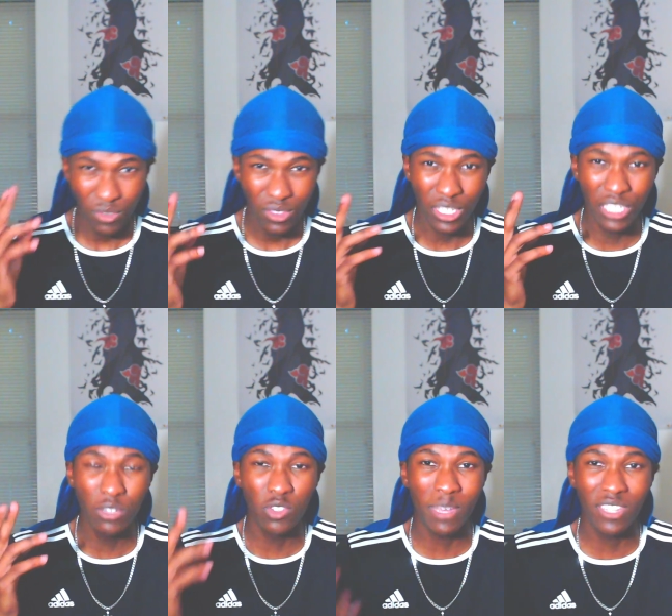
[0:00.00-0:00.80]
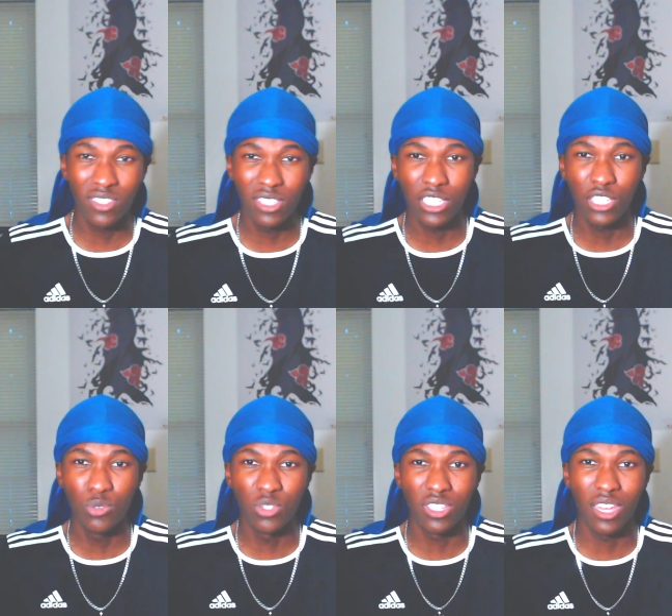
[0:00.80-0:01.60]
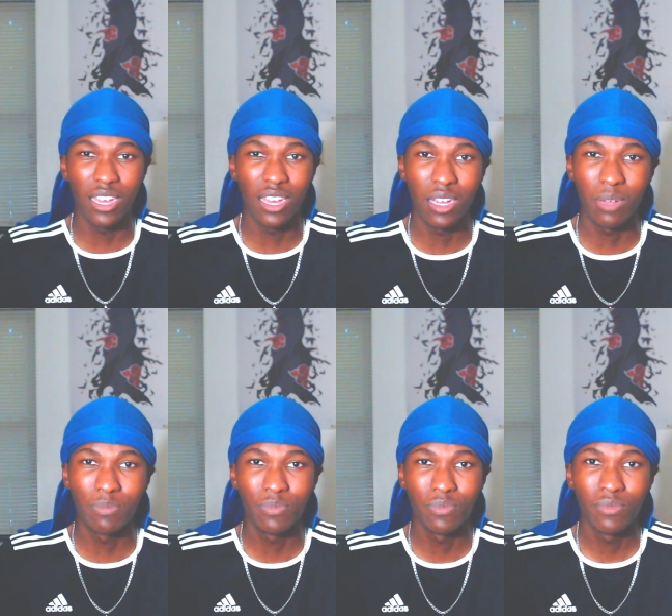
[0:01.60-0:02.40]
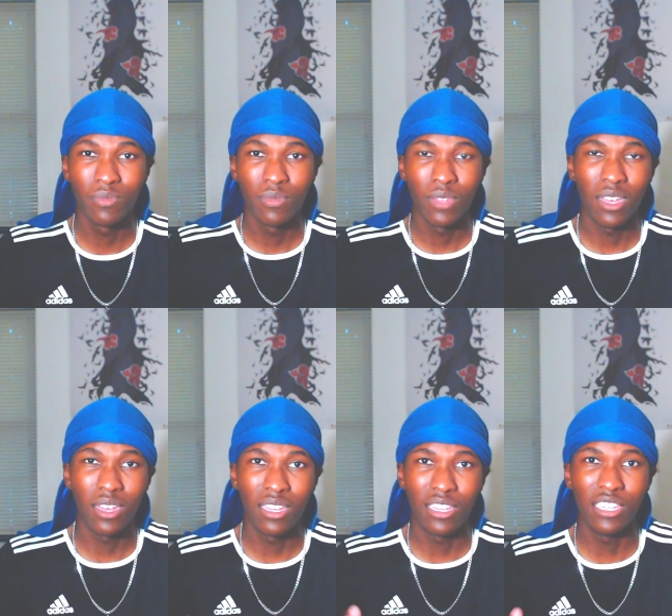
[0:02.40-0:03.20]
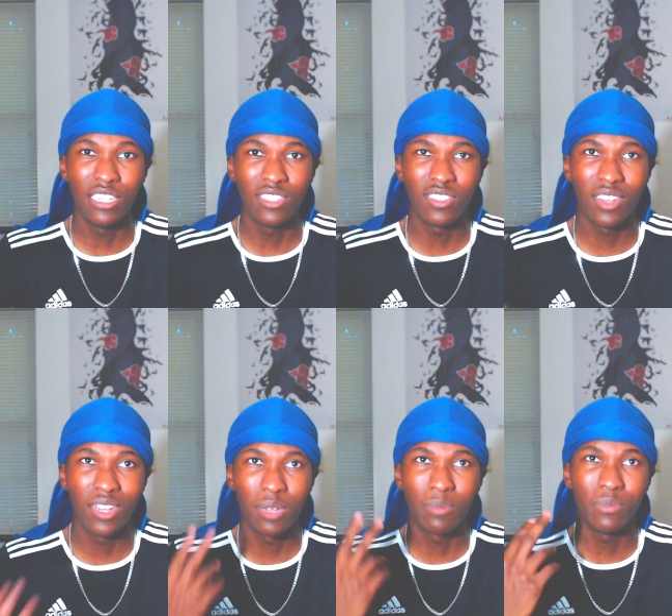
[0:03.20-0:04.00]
he was basically using his fucking,